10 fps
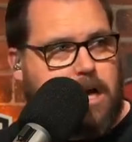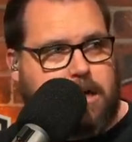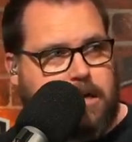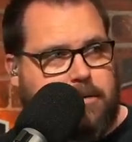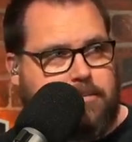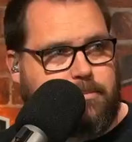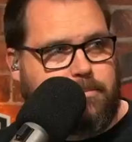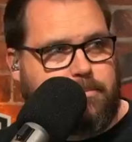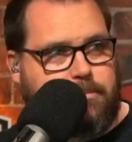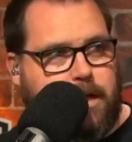not going to,
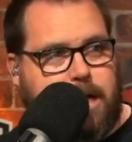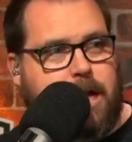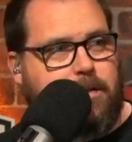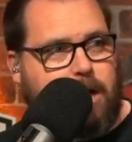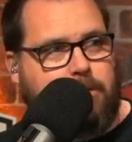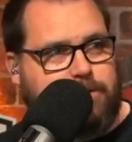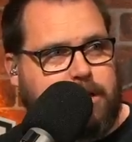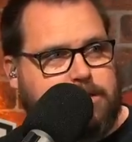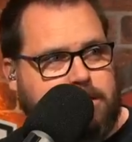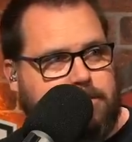like, I don't.
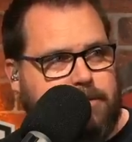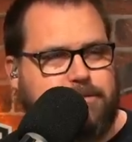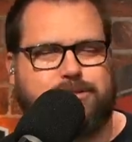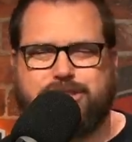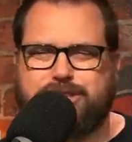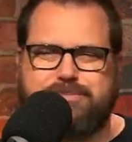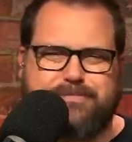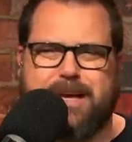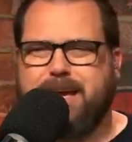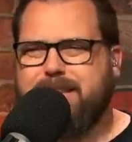They're saying he might
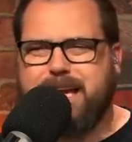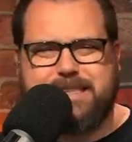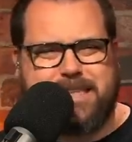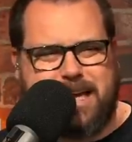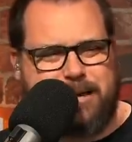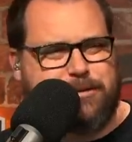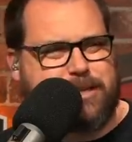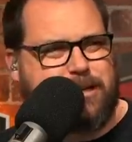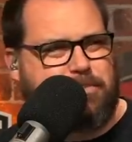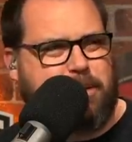play, but they said he was
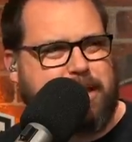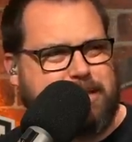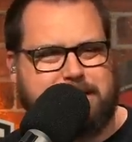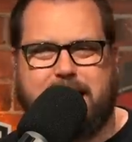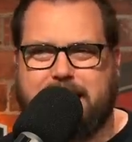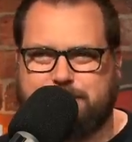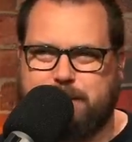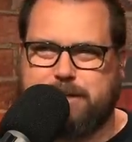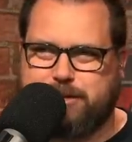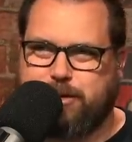going to play this last
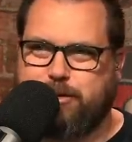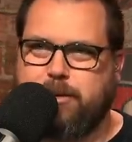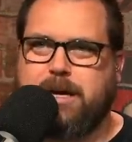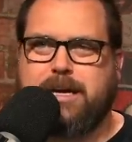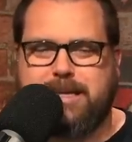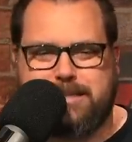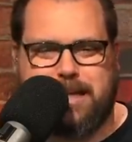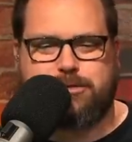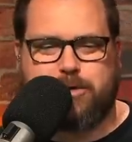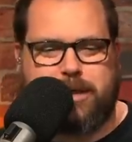week too. He's
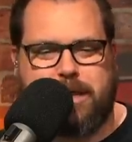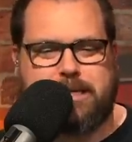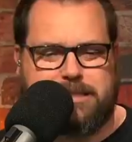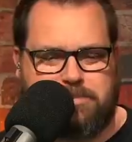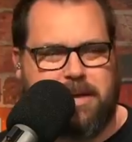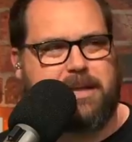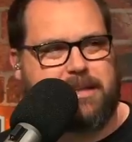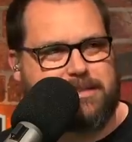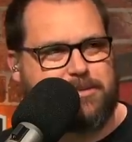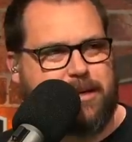not. Trey Lance is playing
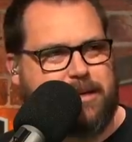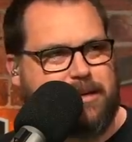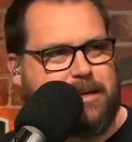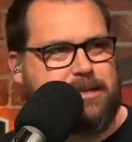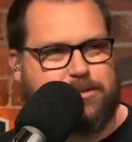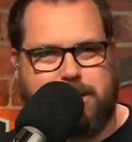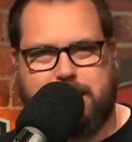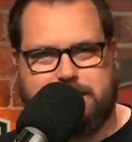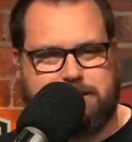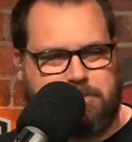this week. Trey
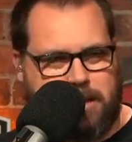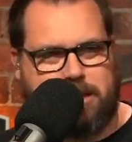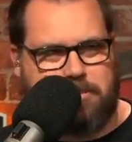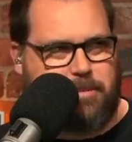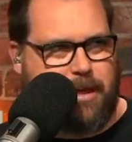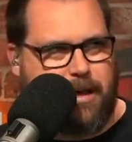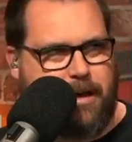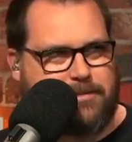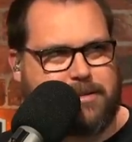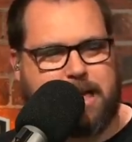Lance is playing in the
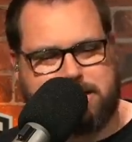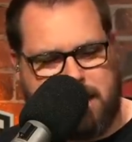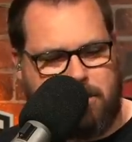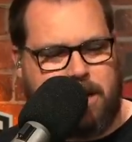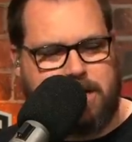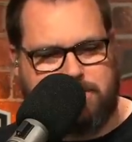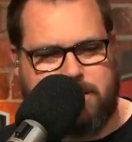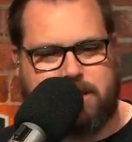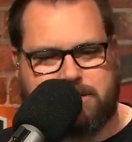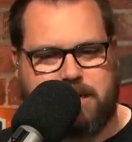playoffs. That's how I
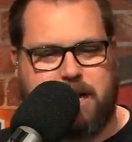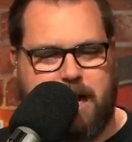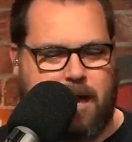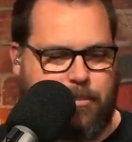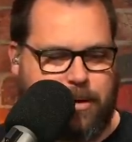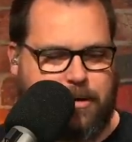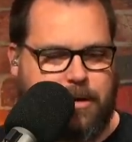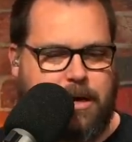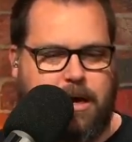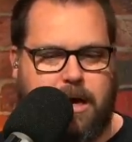think it's going to happen.
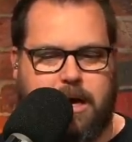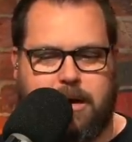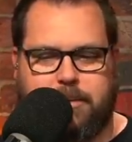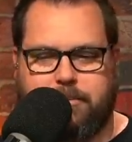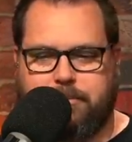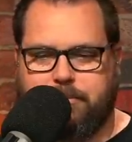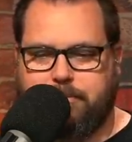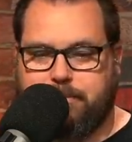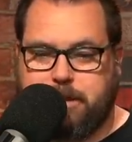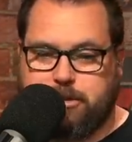
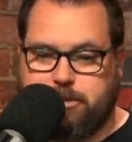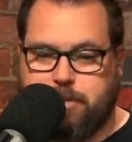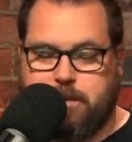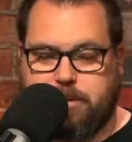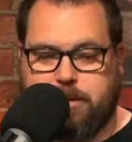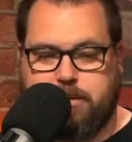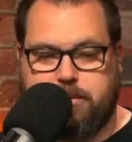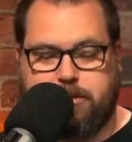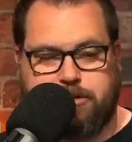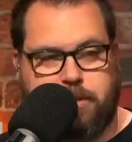But you should be able
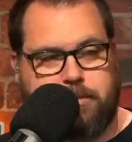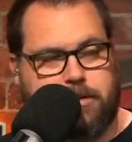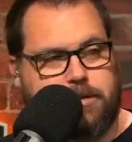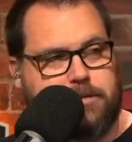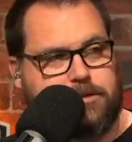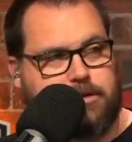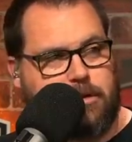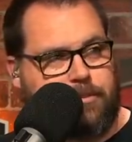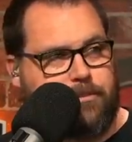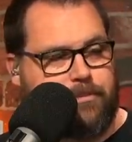to. You should be able to
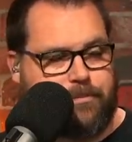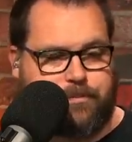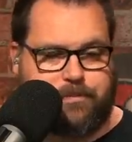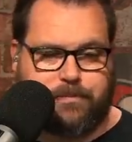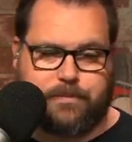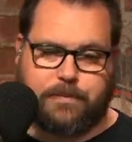start him. Which,